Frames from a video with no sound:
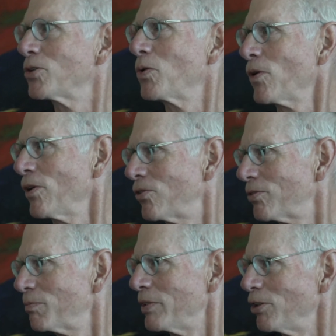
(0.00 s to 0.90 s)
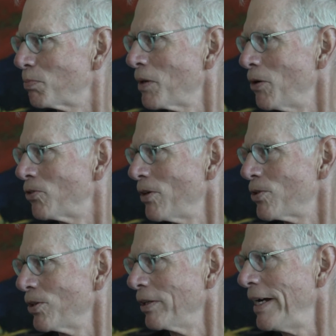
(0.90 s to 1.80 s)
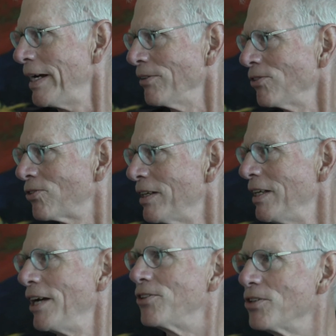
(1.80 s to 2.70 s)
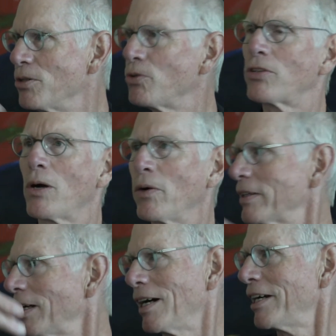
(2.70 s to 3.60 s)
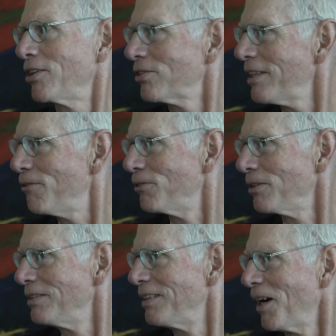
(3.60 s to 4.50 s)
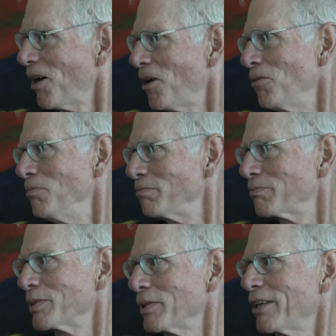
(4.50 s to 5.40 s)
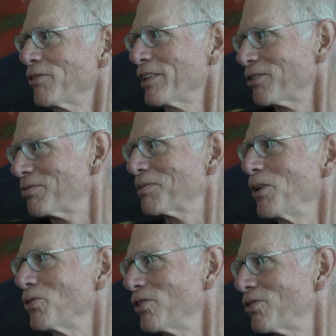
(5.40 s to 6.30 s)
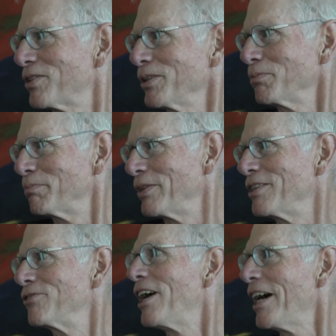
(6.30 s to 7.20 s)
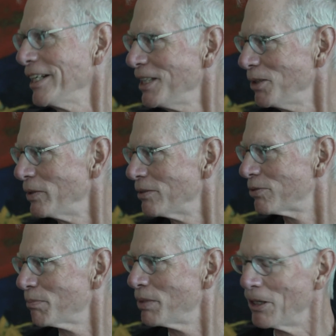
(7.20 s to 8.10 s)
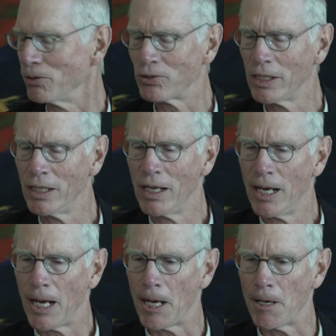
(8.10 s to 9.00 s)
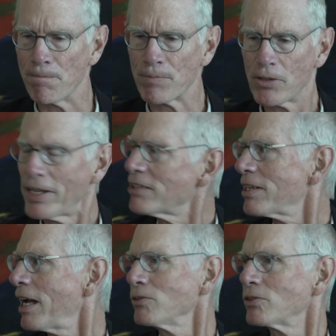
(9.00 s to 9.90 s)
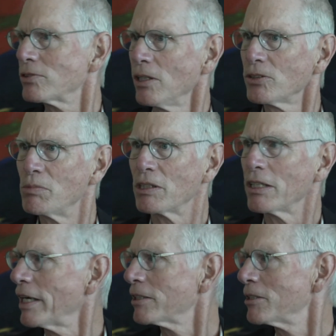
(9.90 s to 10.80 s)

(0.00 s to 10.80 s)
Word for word: towards these pro-social ends and to do so at the highest level, um, the level that's closest to the divine, he would suppose. Um, so that sounds ultimately like